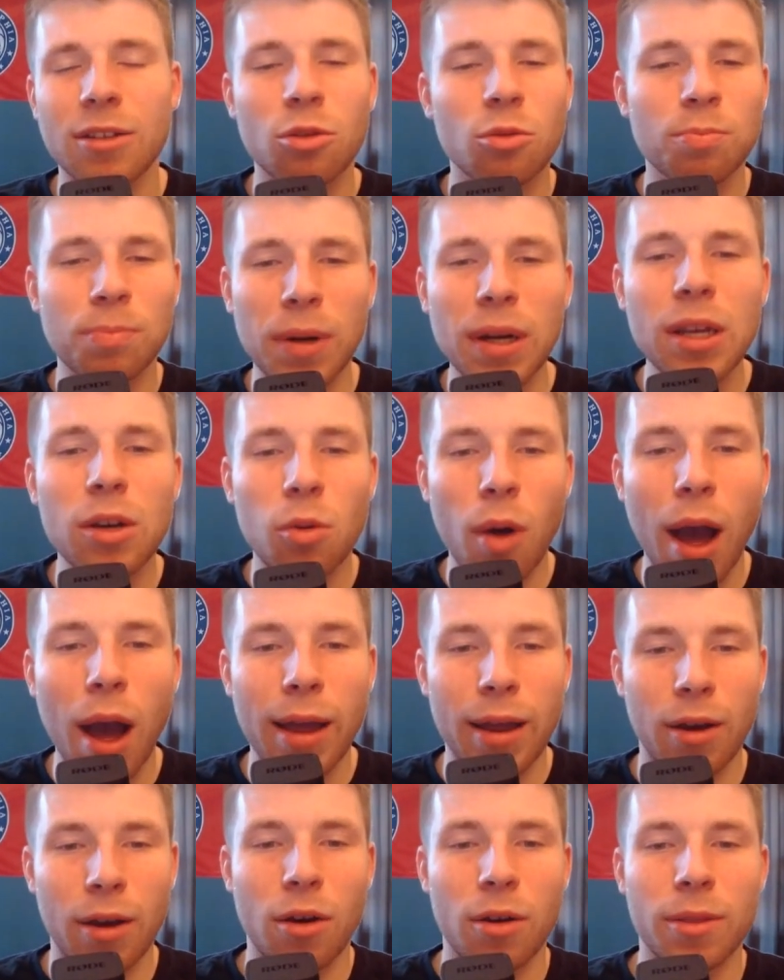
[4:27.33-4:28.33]
pretty
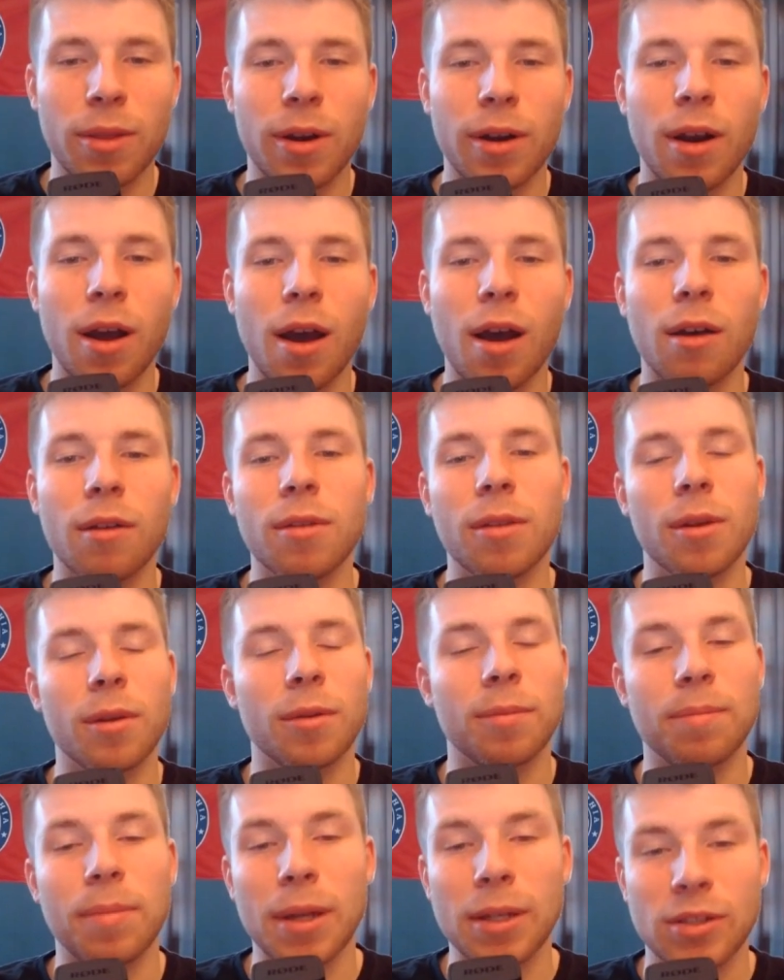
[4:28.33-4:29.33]
quiet on their uh,
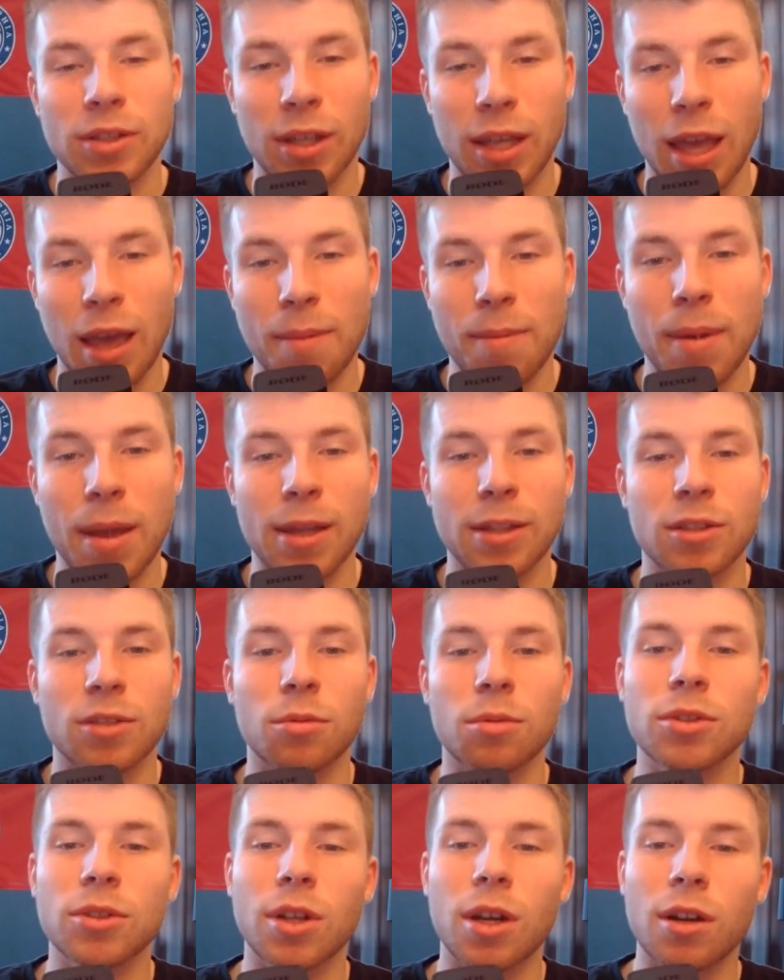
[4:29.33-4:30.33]
their basic campaign. So
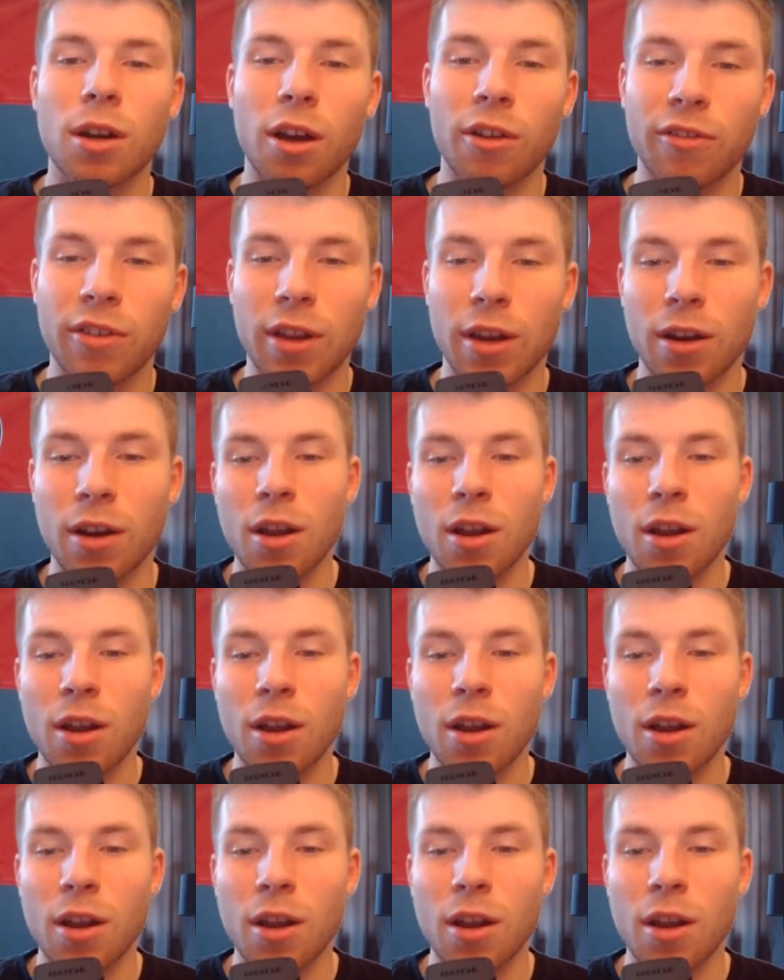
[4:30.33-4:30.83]
we'll start off here